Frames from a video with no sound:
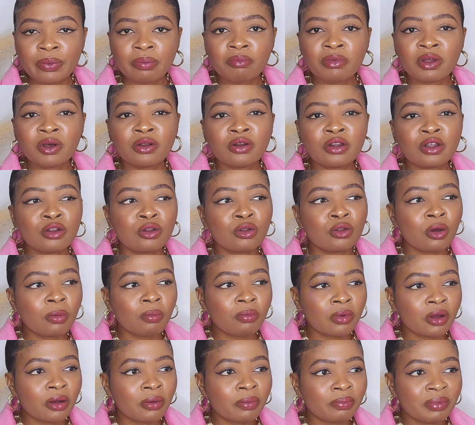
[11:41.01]
But on a
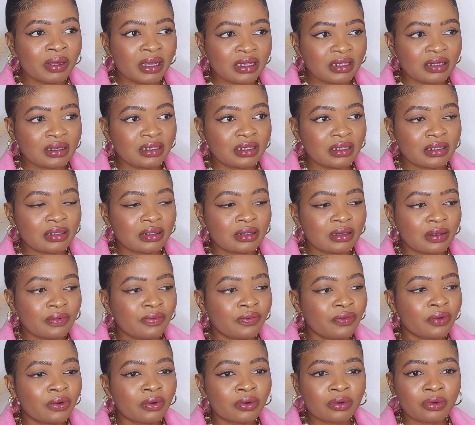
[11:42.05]
normal basis, if
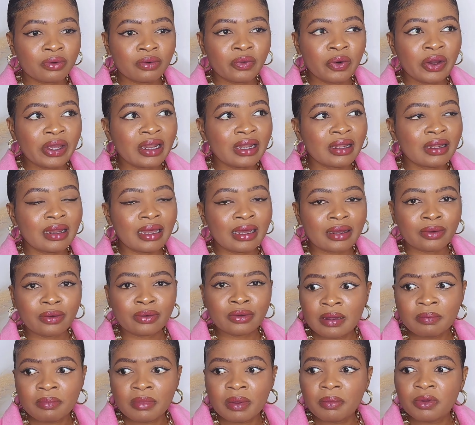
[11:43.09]
you're going like
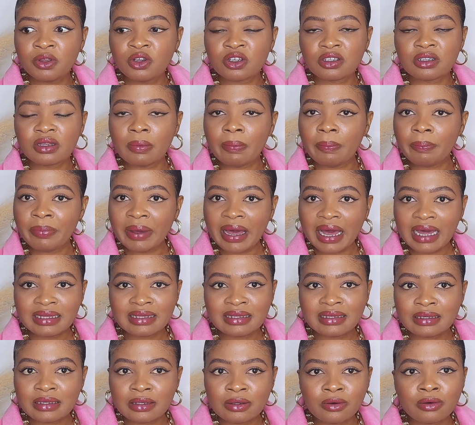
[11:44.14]
maybe just a
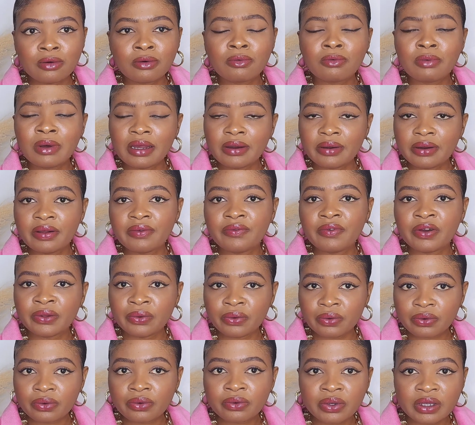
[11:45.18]
party or wherever
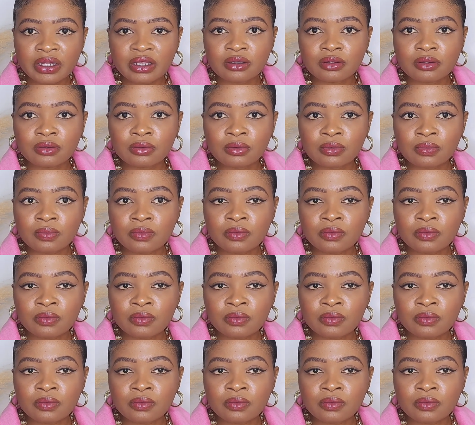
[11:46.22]
you're going to,